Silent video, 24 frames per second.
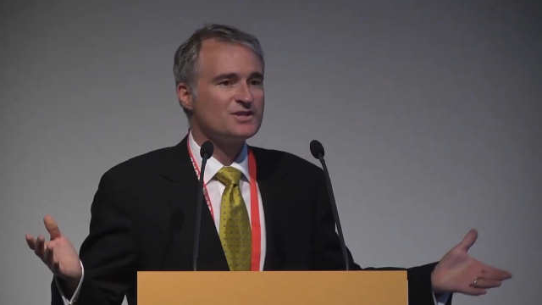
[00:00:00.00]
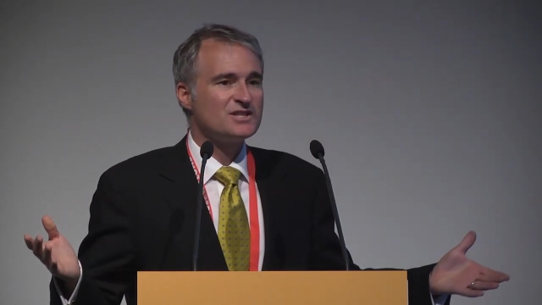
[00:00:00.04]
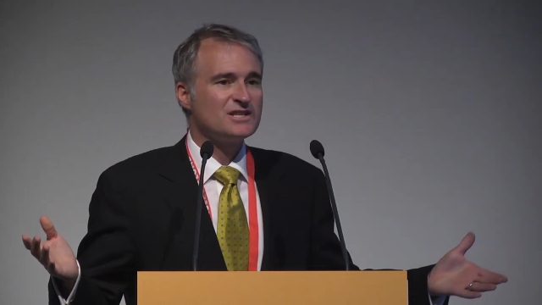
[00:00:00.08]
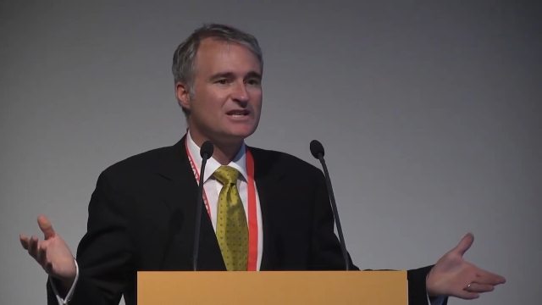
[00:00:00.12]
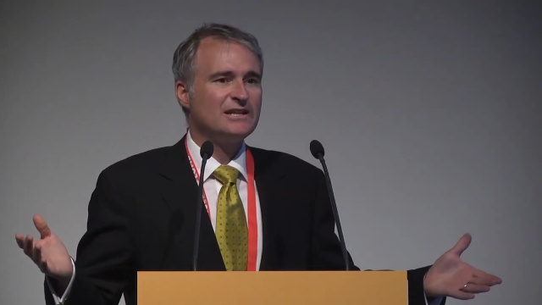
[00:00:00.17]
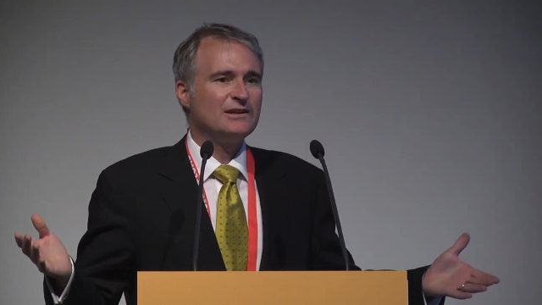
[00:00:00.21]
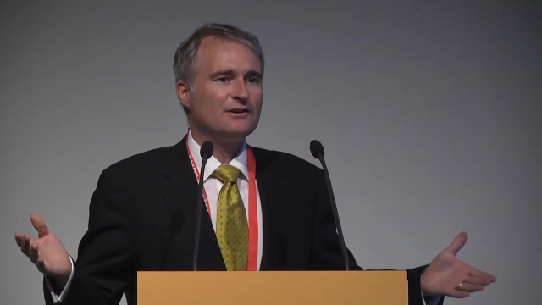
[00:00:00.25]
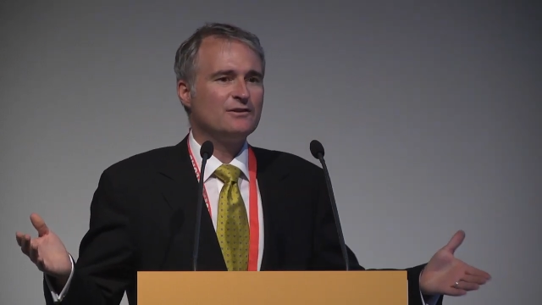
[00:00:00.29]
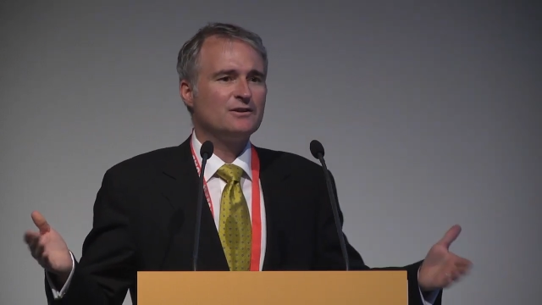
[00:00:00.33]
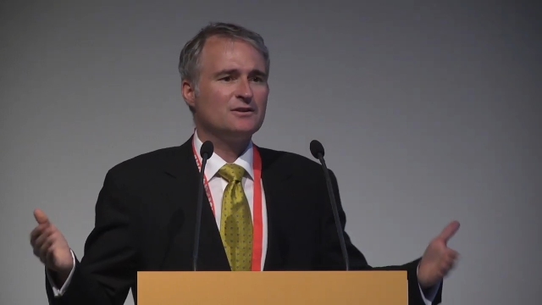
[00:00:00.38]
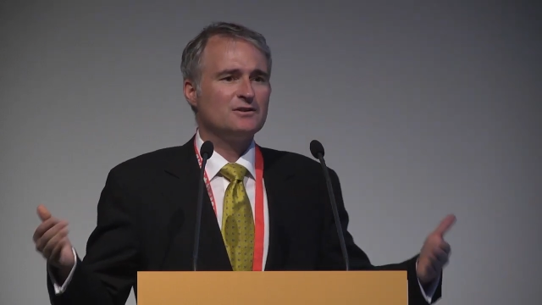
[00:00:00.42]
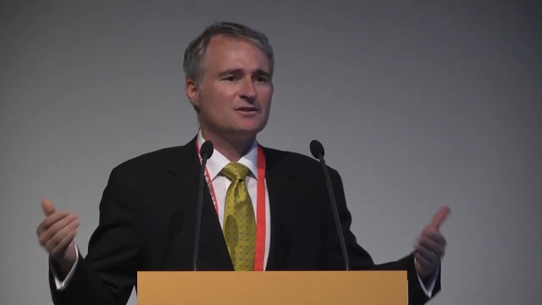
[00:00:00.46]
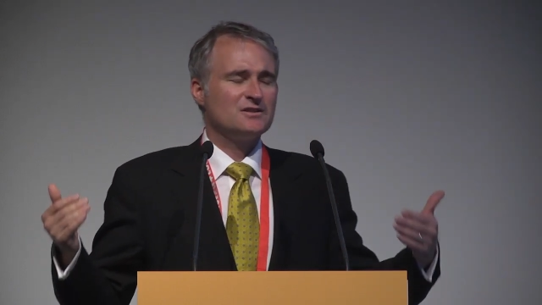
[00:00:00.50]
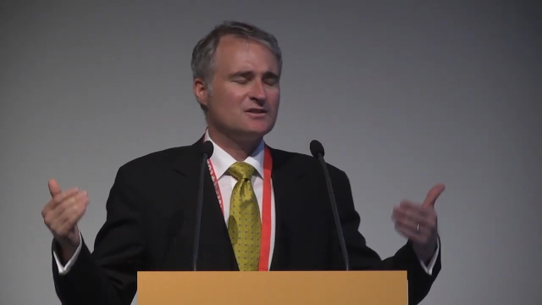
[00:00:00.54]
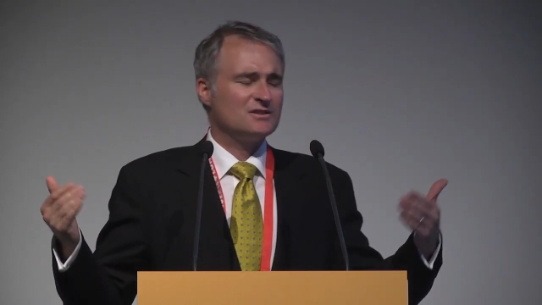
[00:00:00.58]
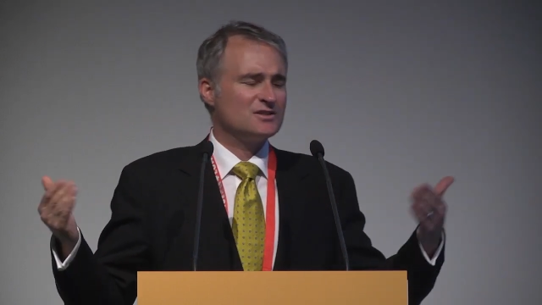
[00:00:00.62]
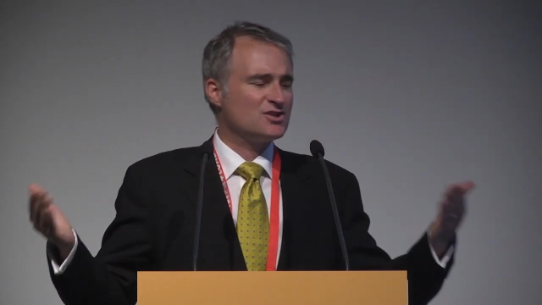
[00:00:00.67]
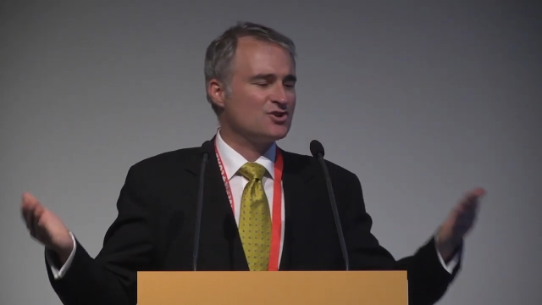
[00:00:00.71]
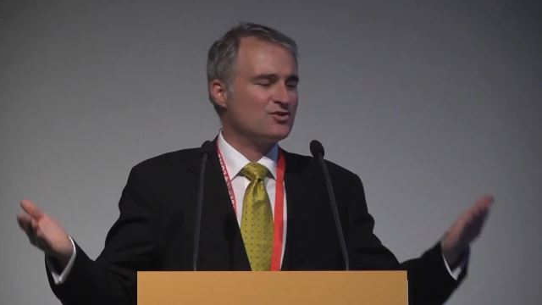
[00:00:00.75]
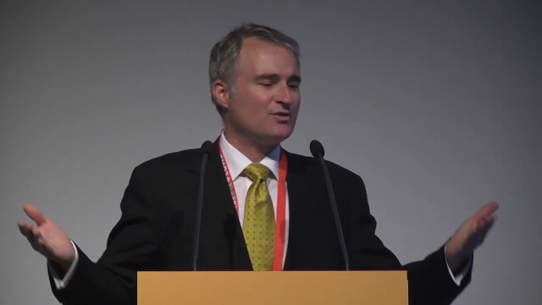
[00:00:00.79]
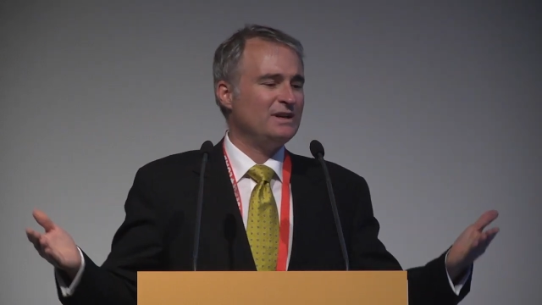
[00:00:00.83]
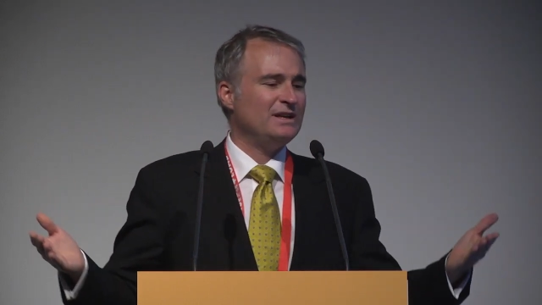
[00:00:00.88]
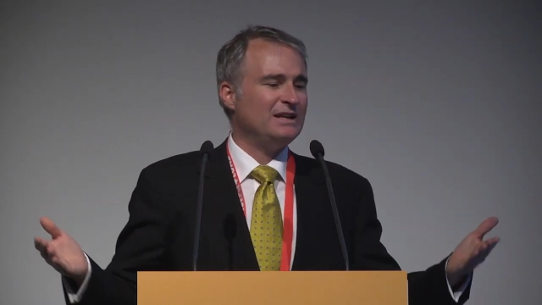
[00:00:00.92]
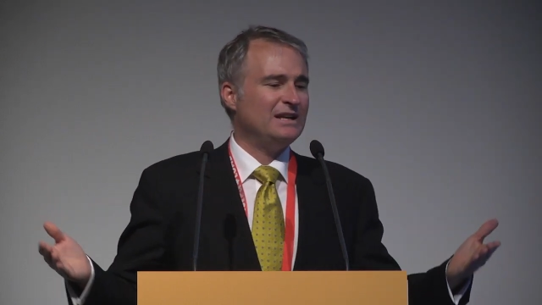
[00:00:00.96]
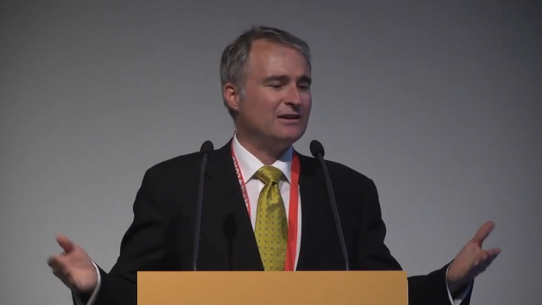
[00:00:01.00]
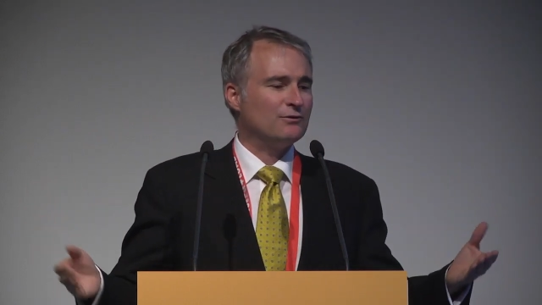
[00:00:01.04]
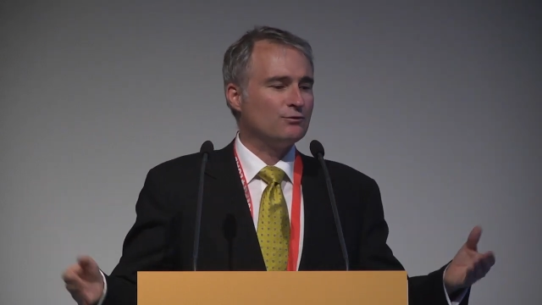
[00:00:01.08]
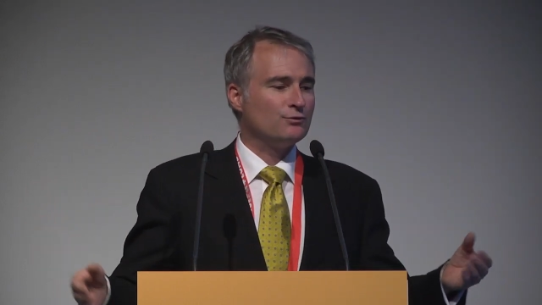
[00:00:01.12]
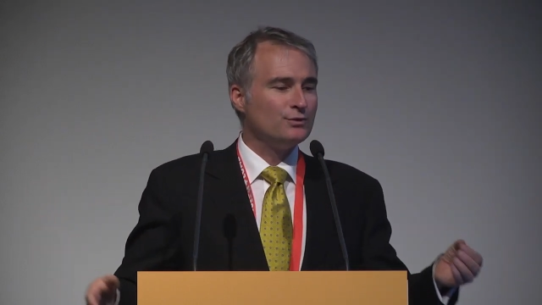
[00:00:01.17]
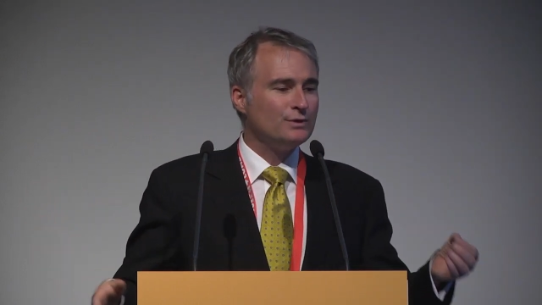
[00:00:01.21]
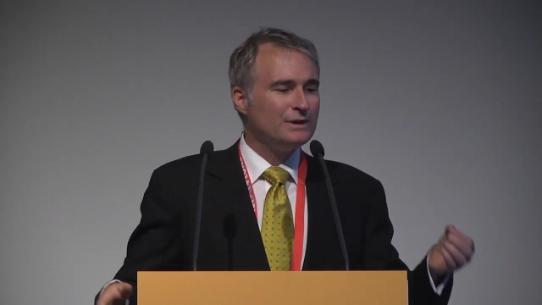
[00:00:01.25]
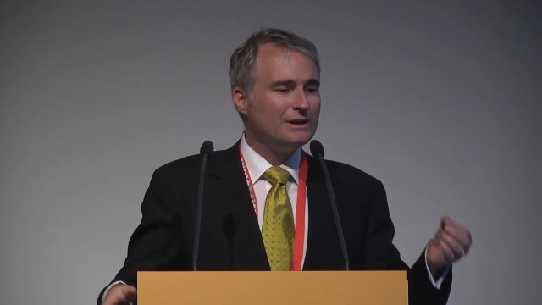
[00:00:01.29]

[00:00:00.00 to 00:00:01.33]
screening